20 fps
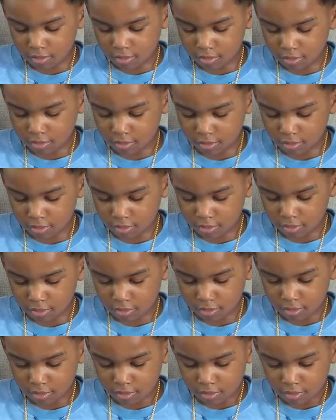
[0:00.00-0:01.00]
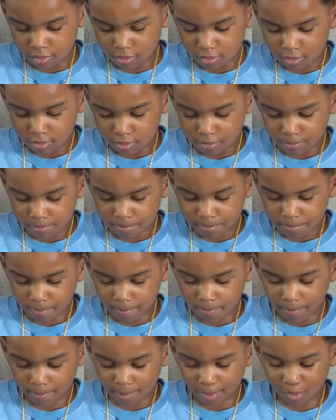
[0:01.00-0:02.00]

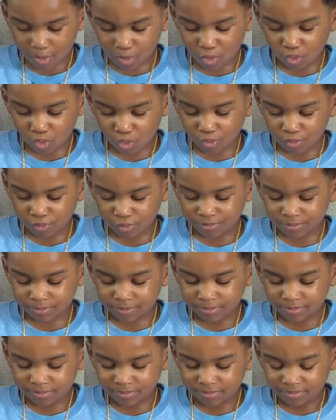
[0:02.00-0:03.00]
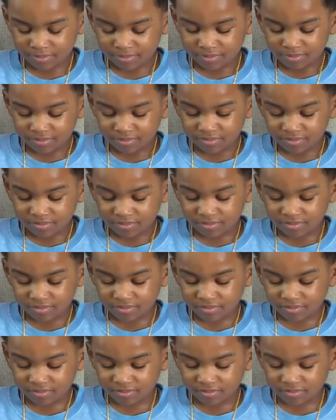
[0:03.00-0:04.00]

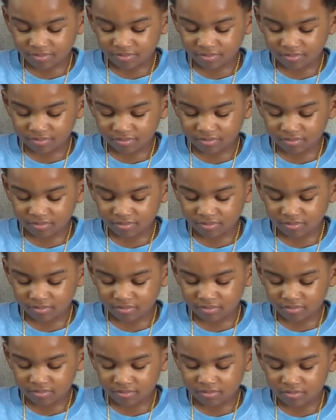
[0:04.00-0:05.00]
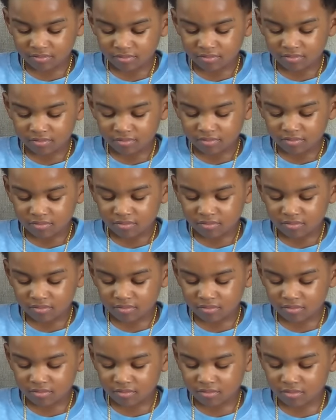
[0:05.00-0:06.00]
No words are spoken by the person on screen.